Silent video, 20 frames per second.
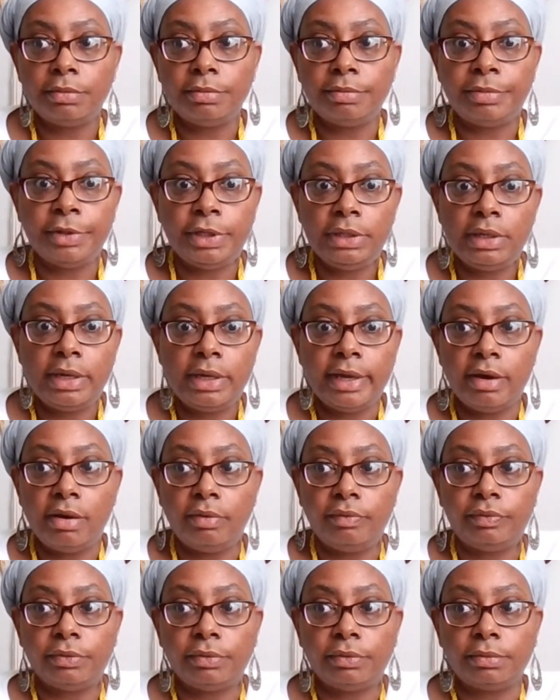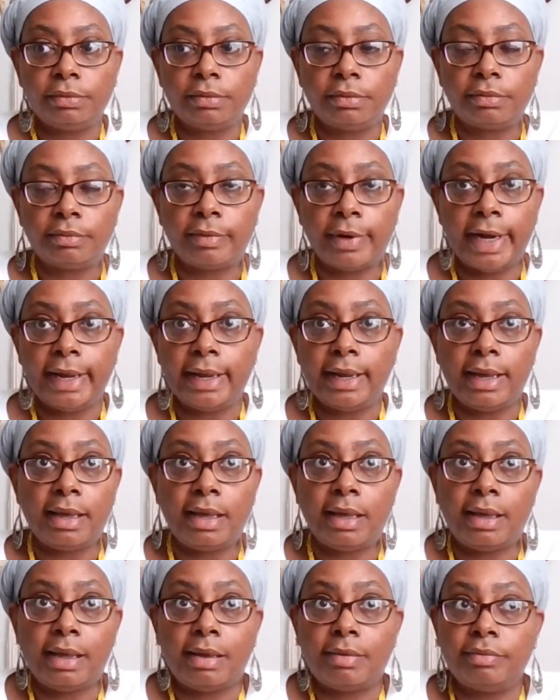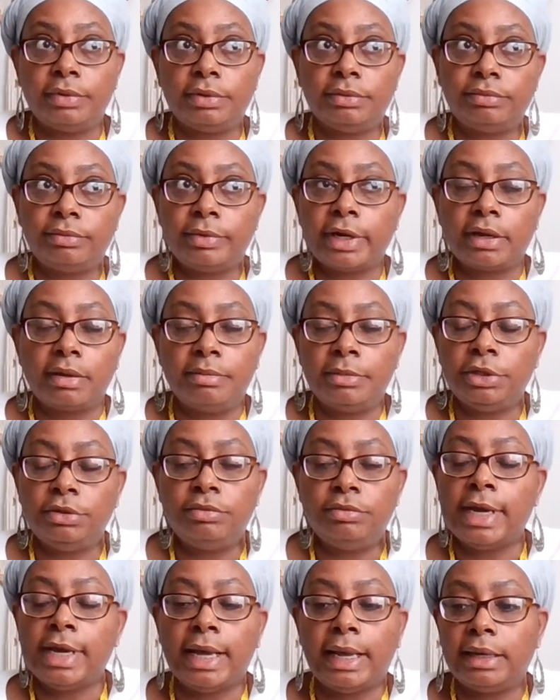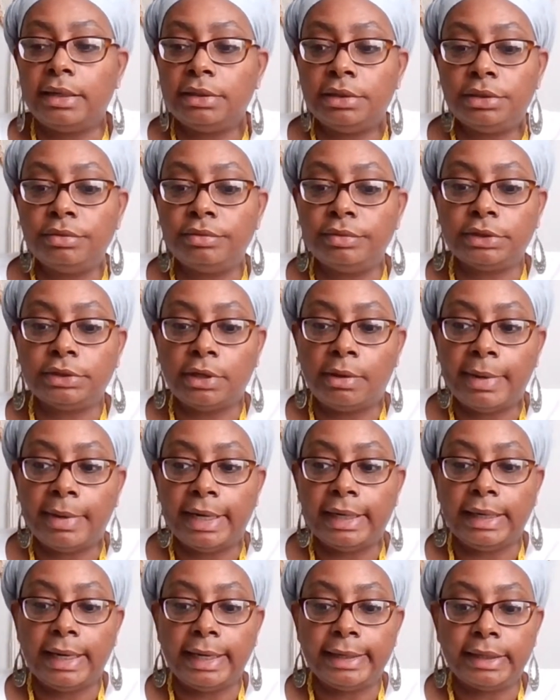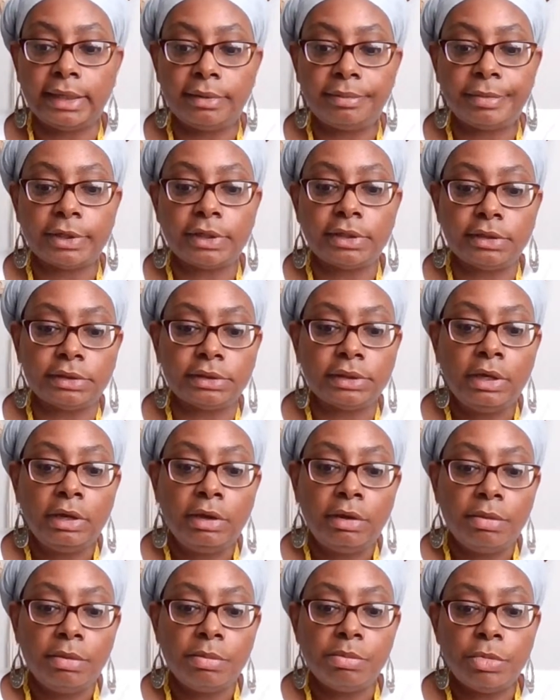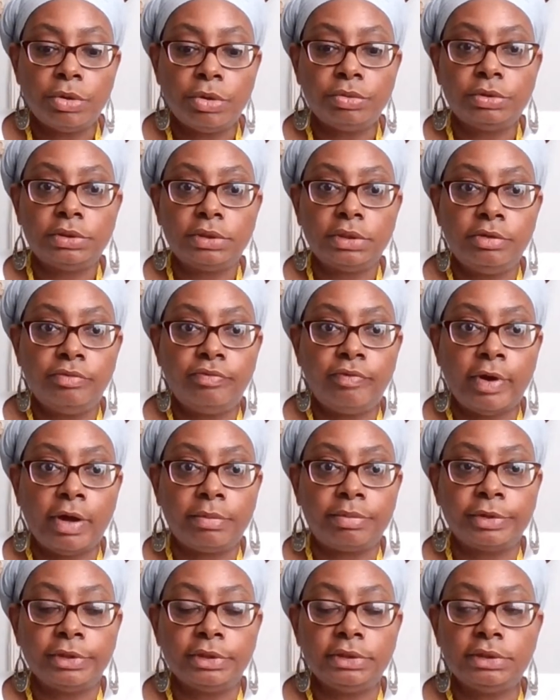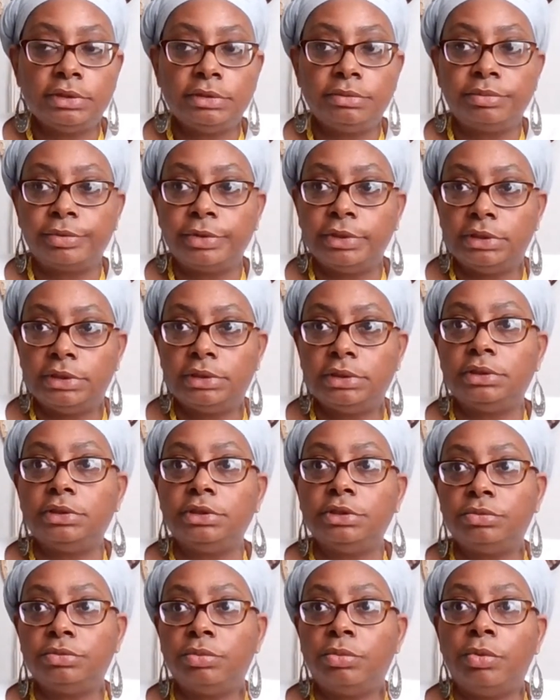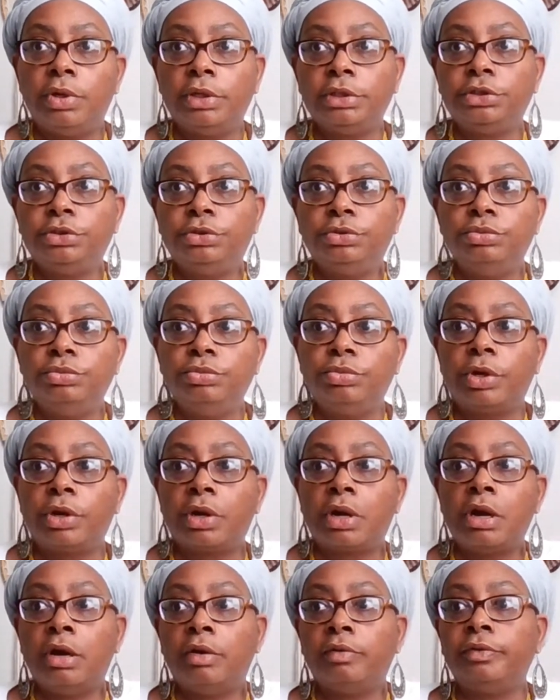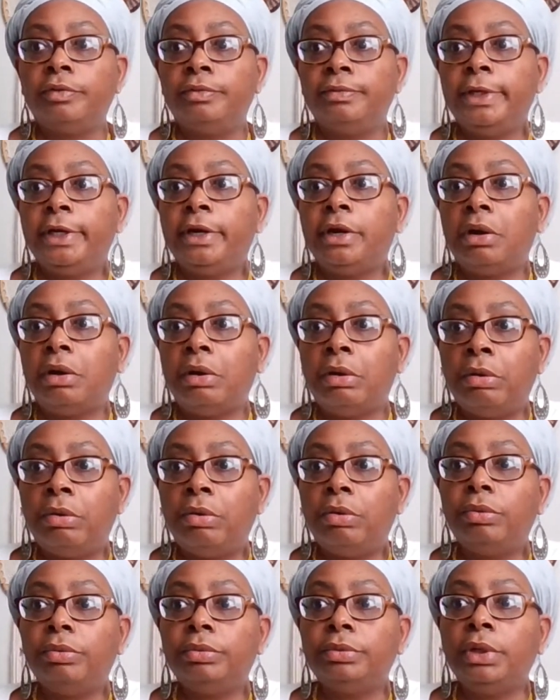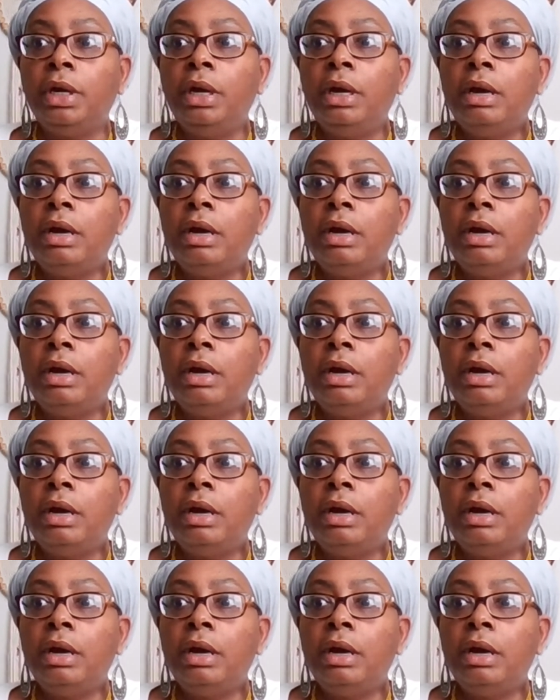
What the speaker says: be careful, right? I would recommend you not deal with somebody like that, because most Ifa priests and priestesses want to work off of their own